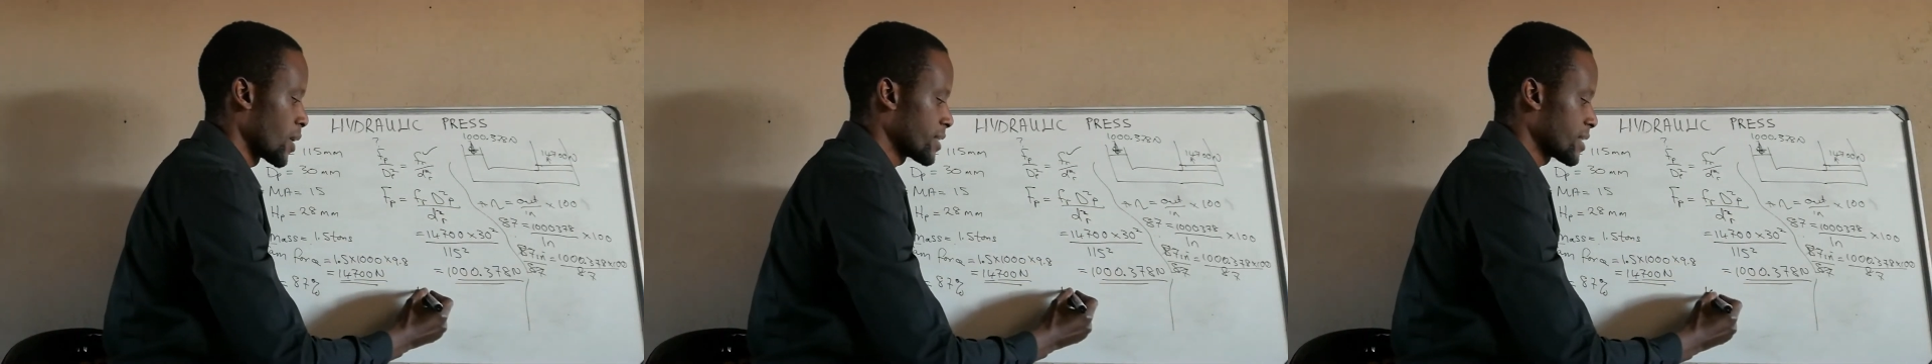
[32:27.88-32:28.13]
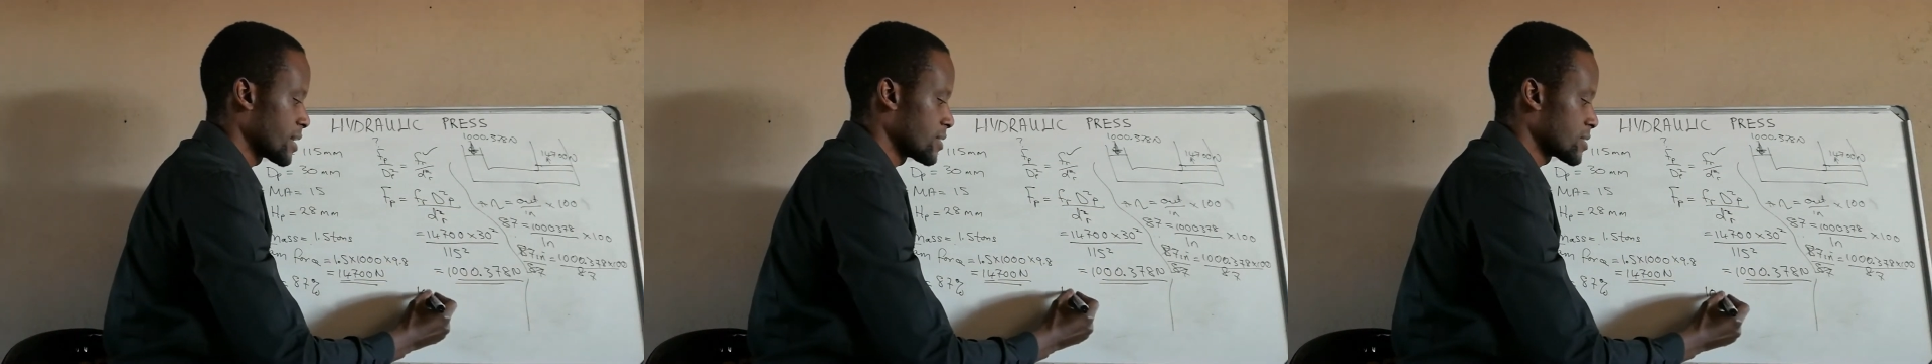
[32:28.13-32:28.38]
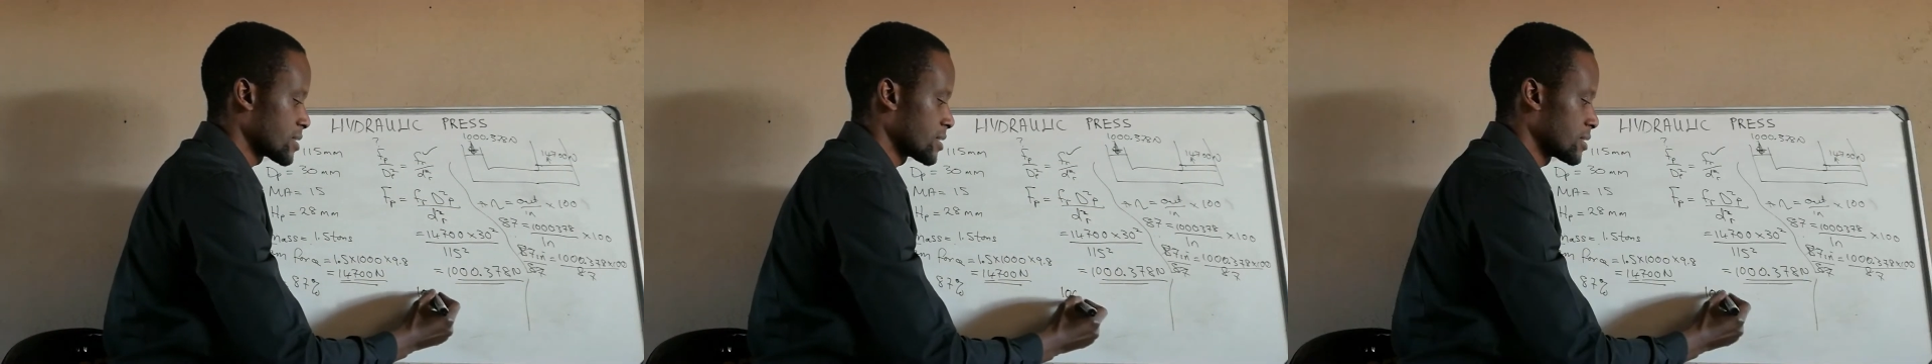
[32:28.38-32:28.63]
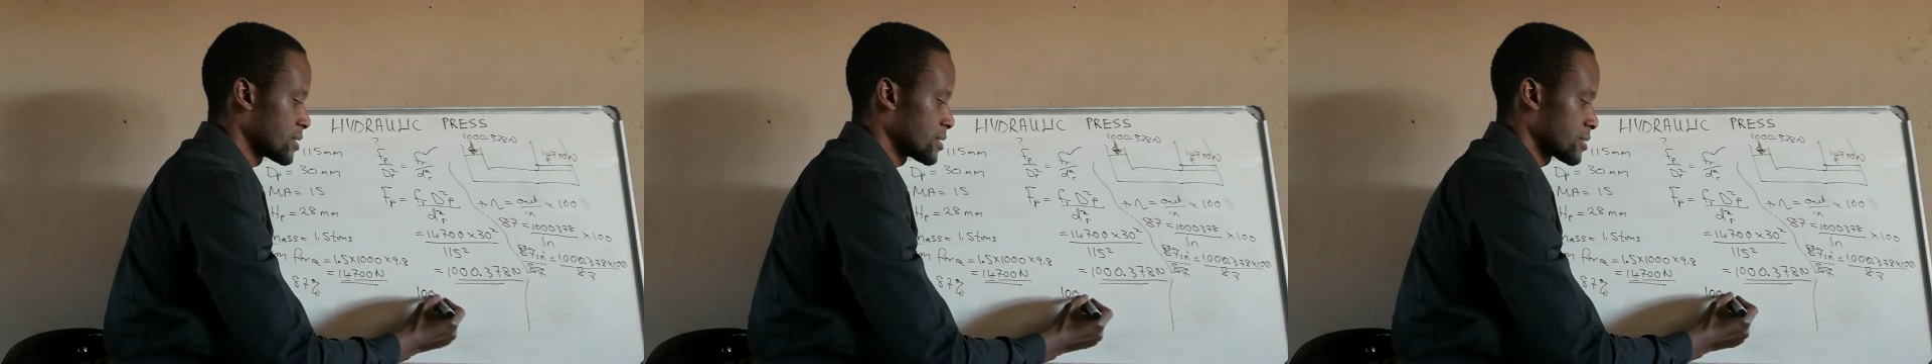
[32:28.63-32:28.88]

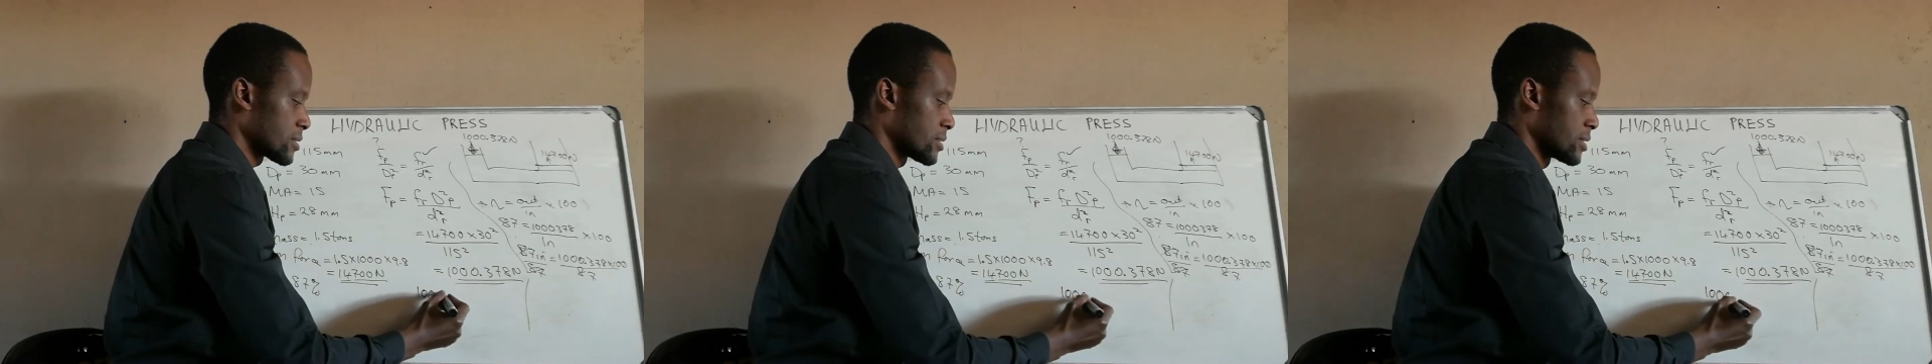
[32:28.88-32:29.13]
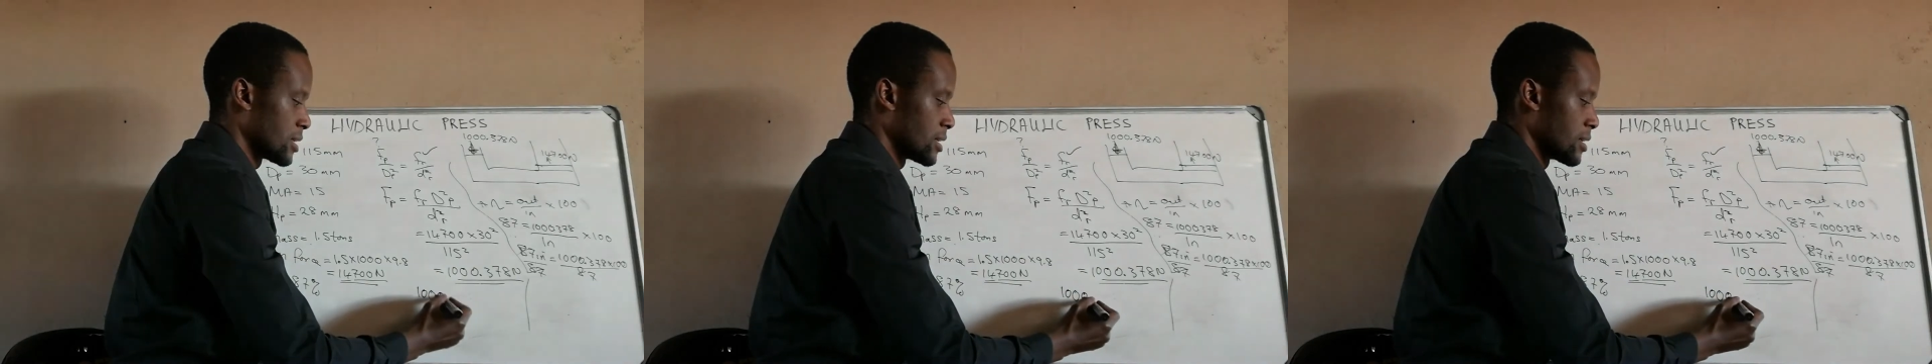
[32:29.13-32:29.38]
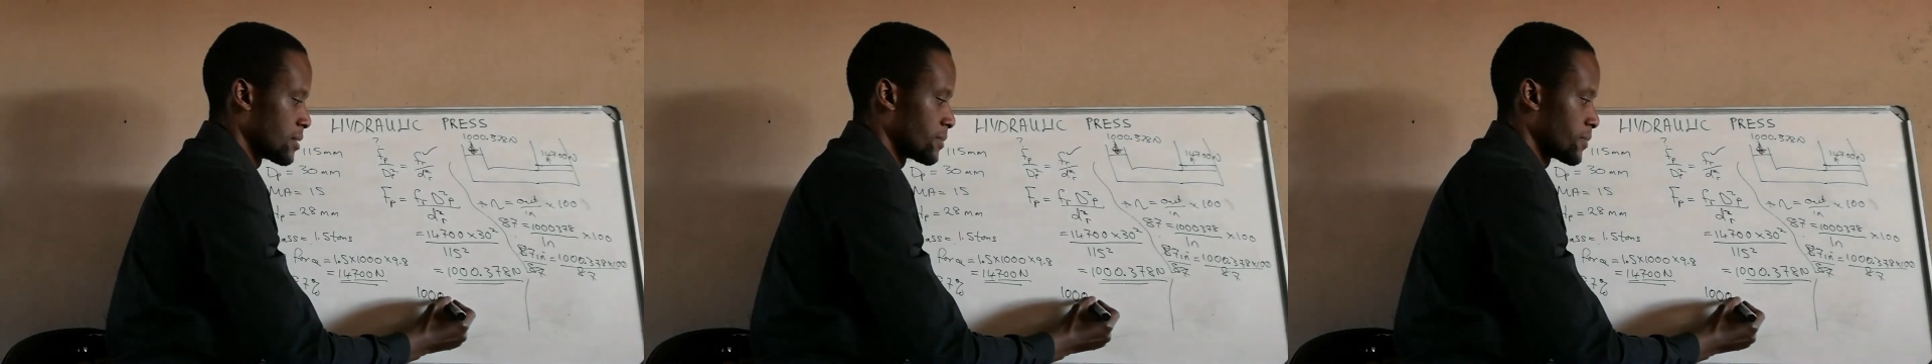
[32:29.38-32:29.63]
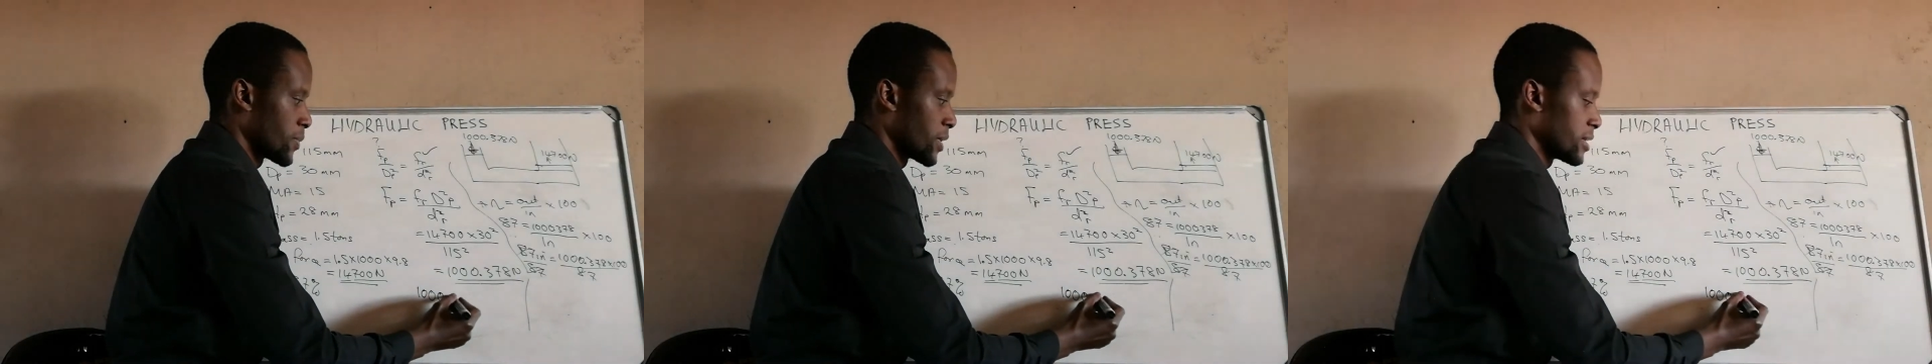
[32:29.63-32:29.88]

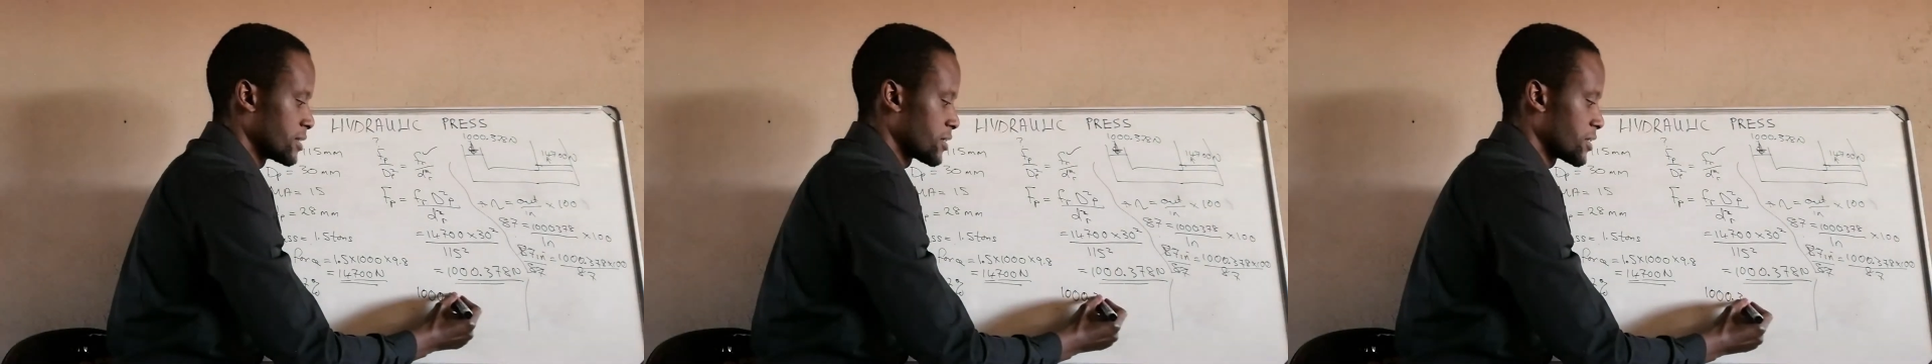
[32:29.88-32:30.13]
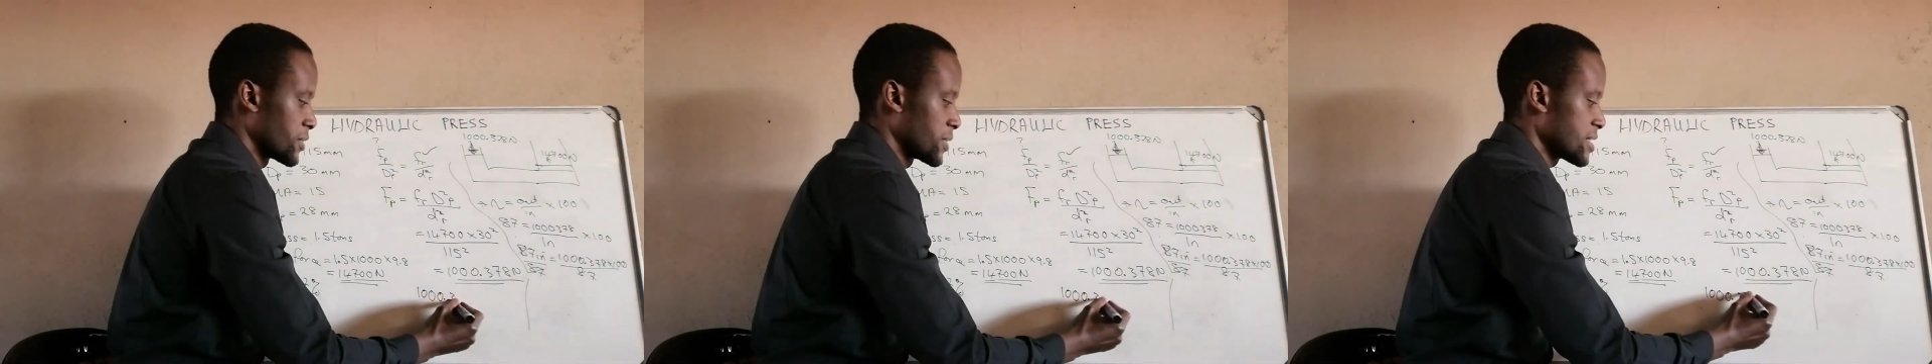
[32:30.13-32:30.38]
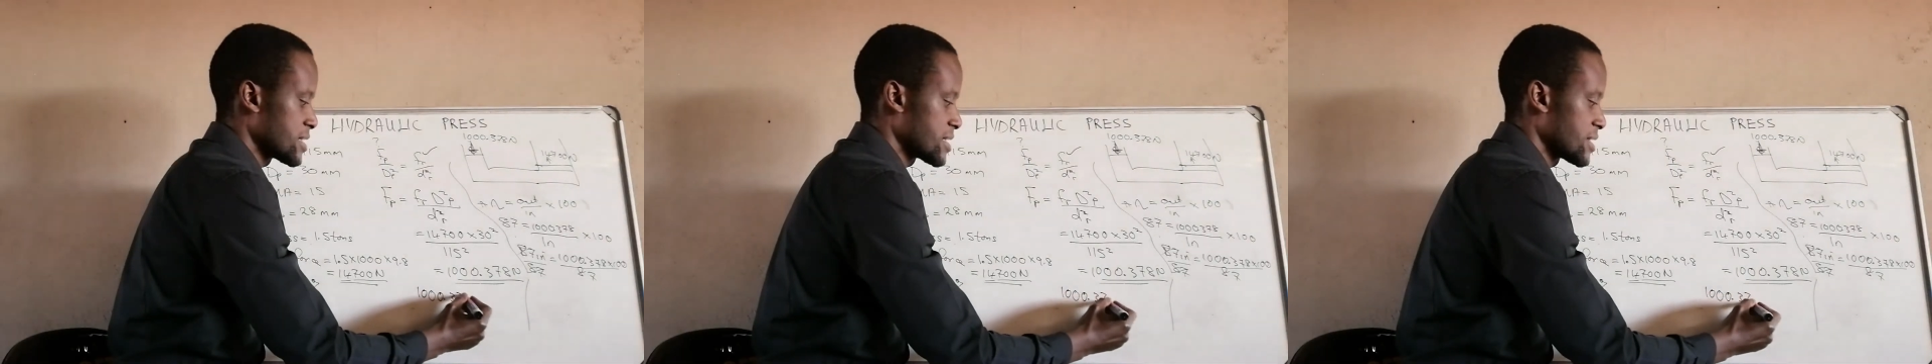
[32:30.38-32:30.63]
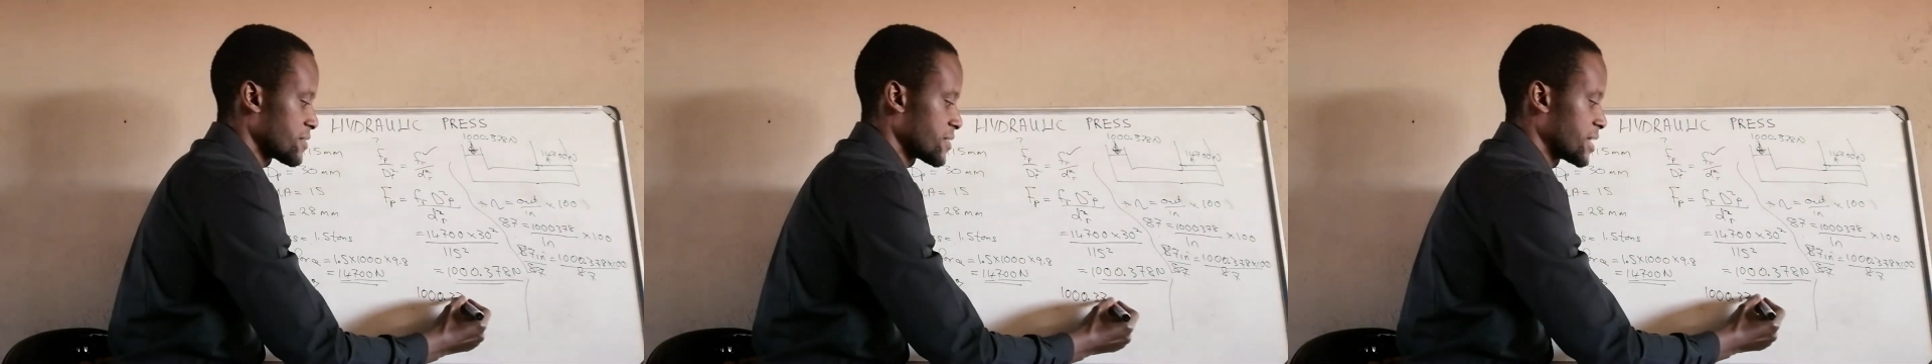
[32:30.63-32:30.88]

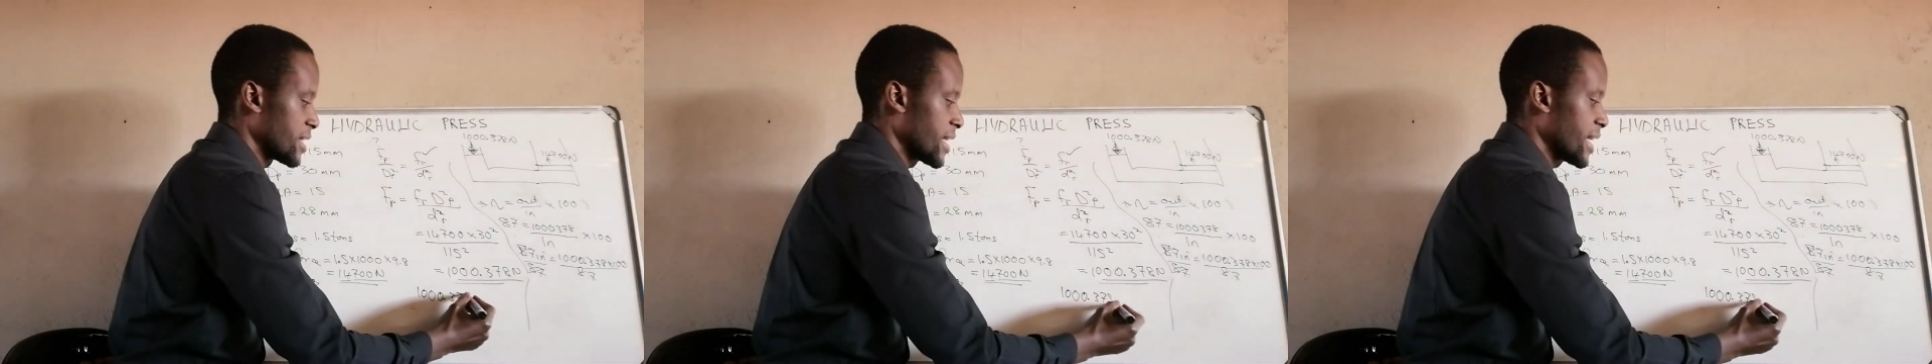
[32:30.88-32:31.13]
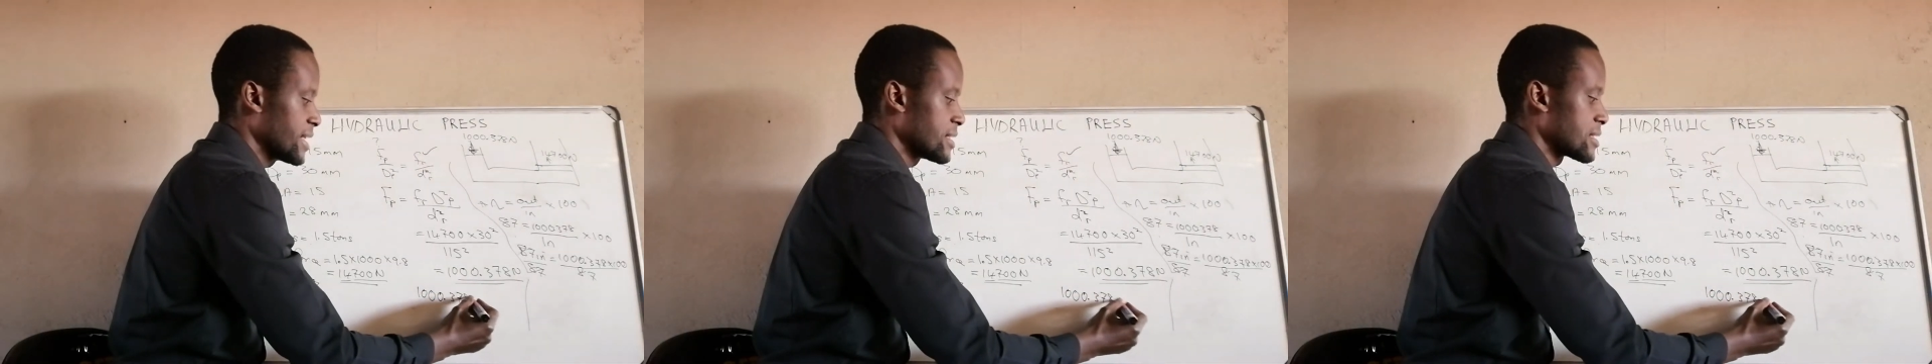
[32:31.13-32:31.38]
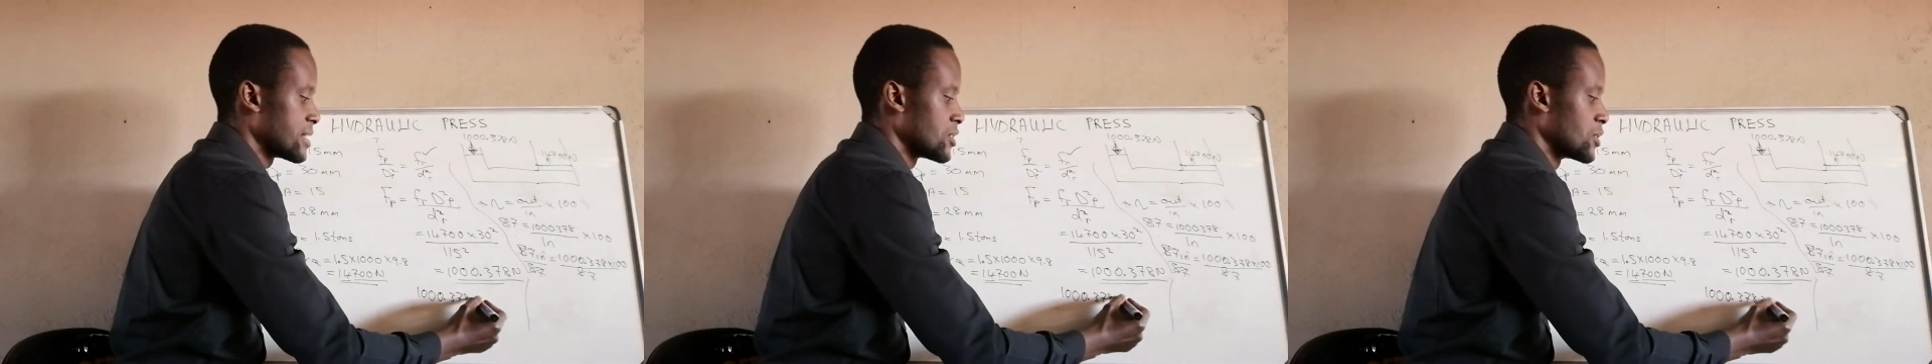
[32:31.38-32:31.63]
1,000.378.